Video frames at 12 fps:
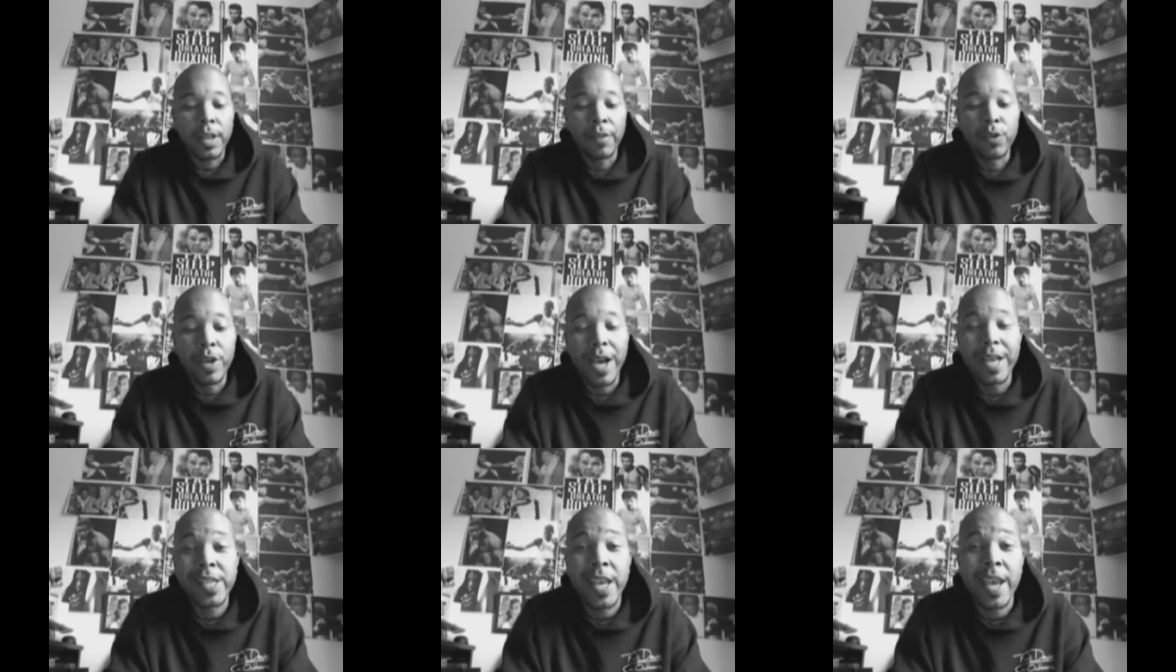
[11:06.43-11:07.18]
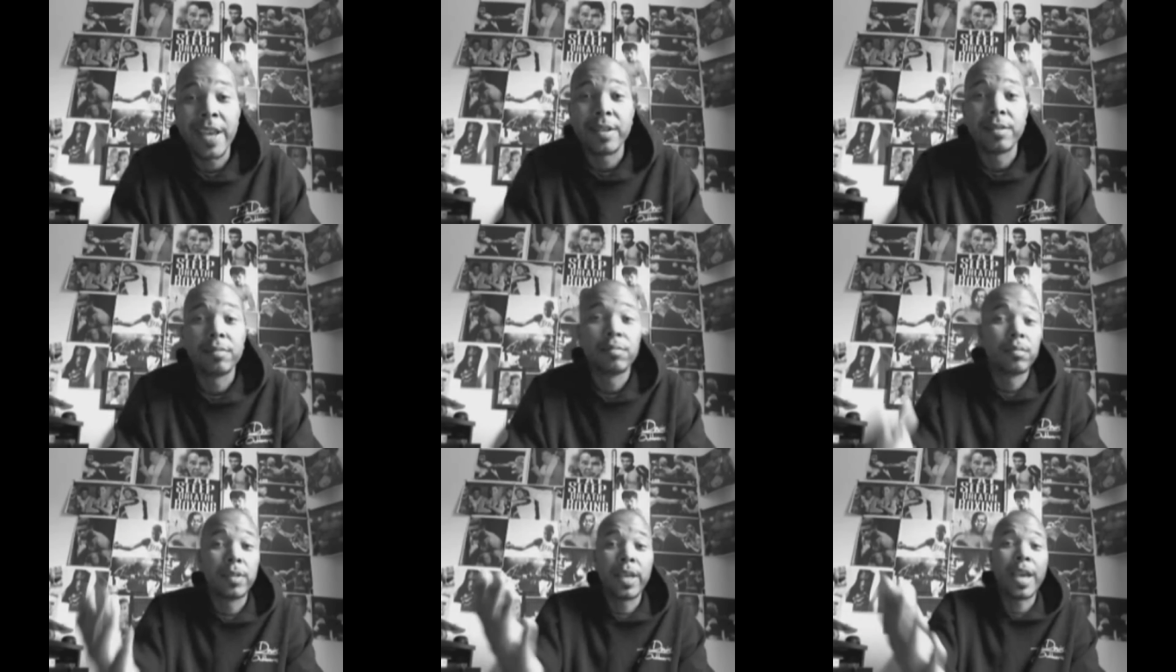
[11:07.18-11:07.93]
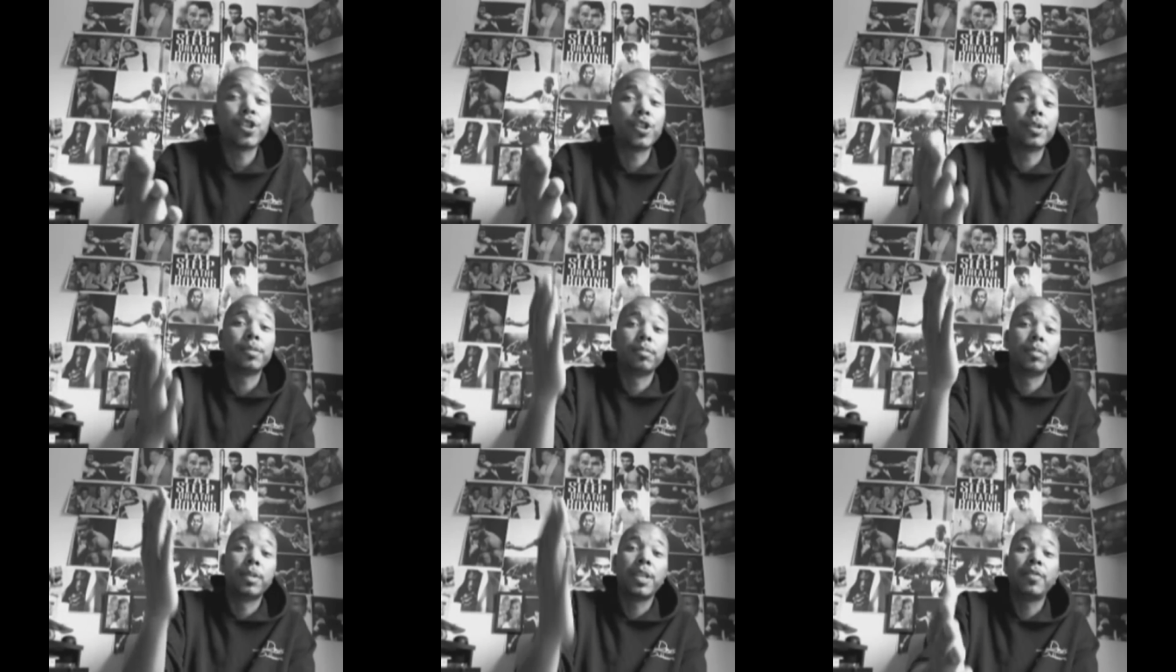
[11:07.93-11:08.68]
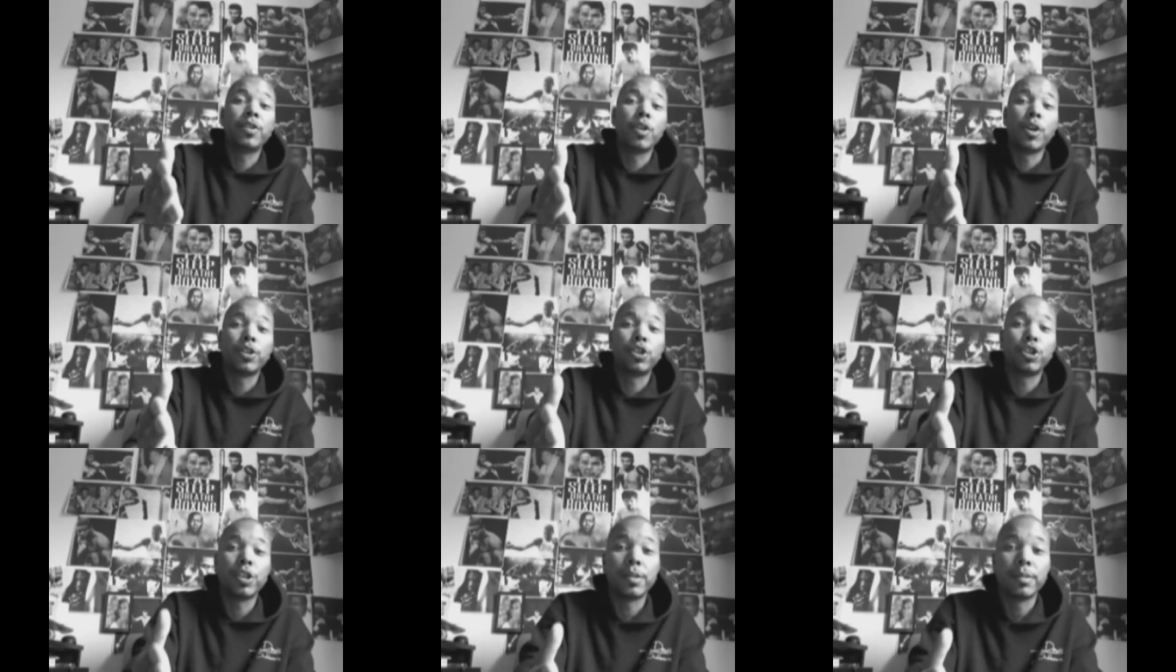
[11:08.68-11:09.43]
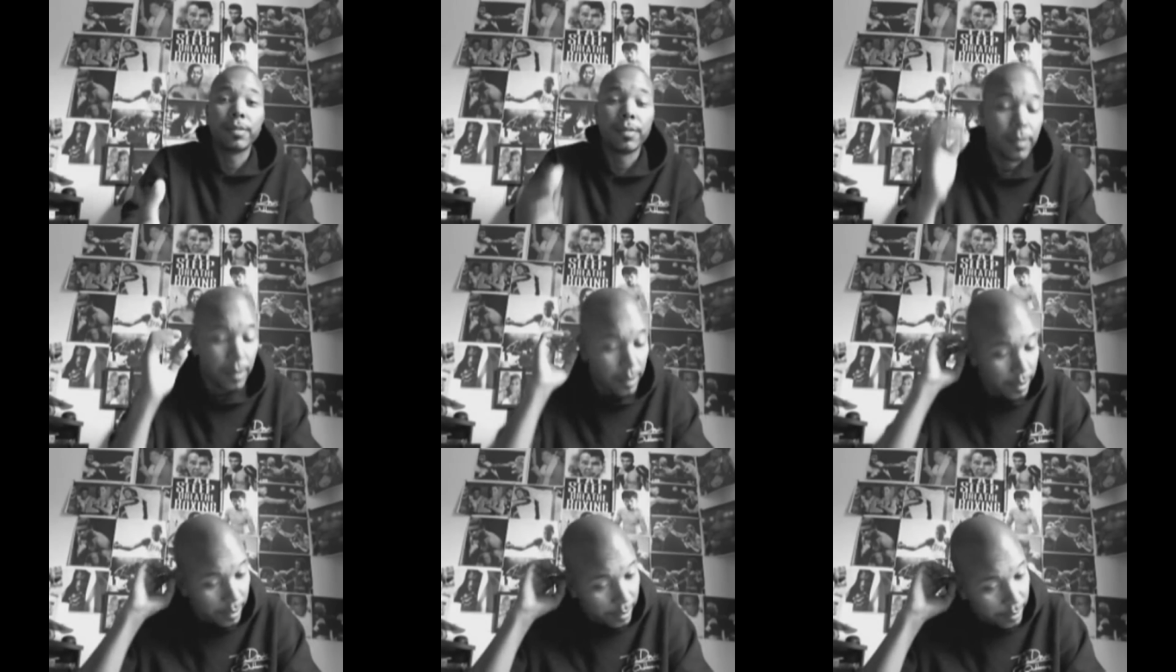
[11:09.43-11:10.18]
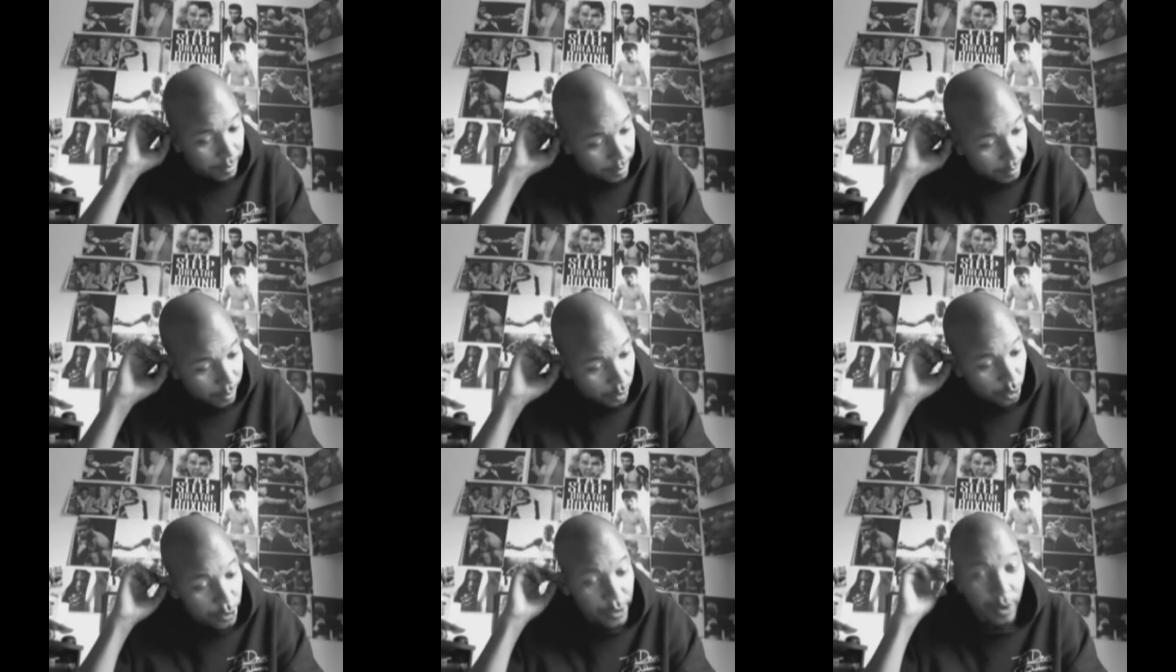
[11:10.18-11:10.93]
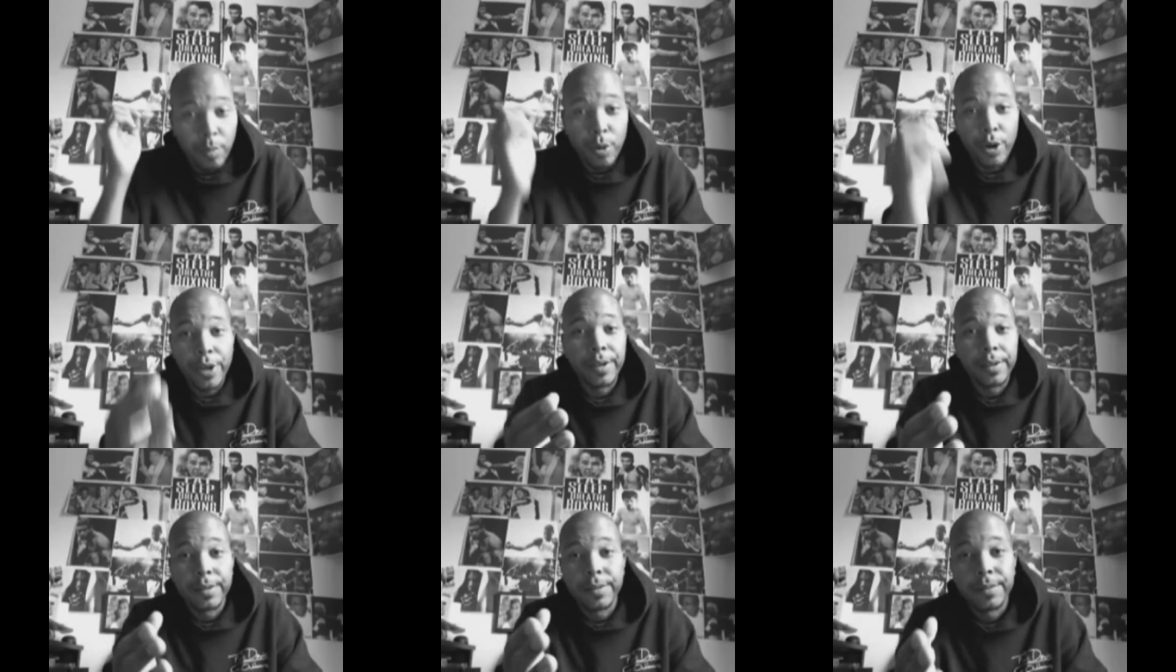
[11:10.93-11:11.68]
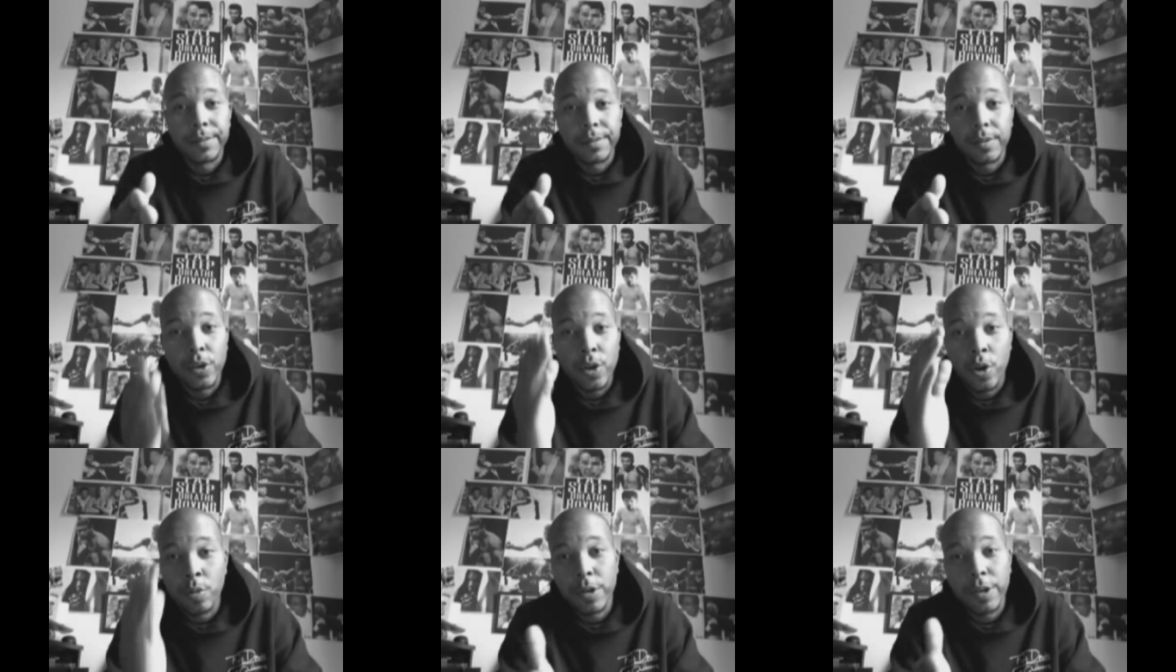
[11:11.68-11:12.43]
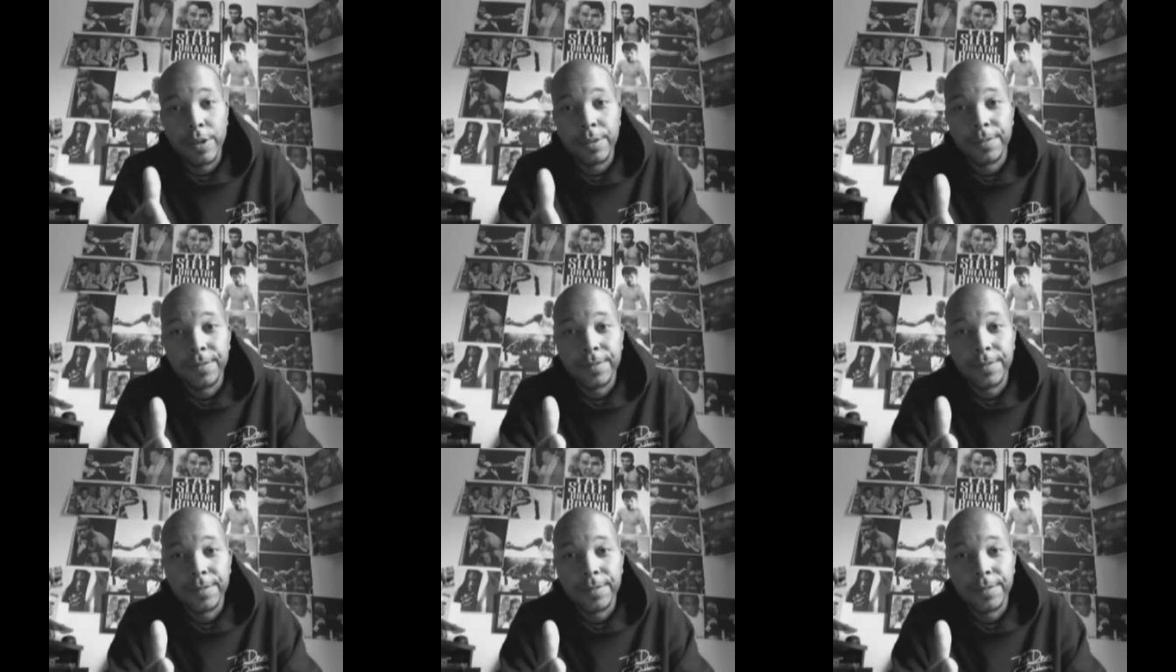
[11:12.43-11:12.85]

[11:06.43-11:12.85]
if you guys can't catch it, DVR the shit or call your homeboy or your homegirl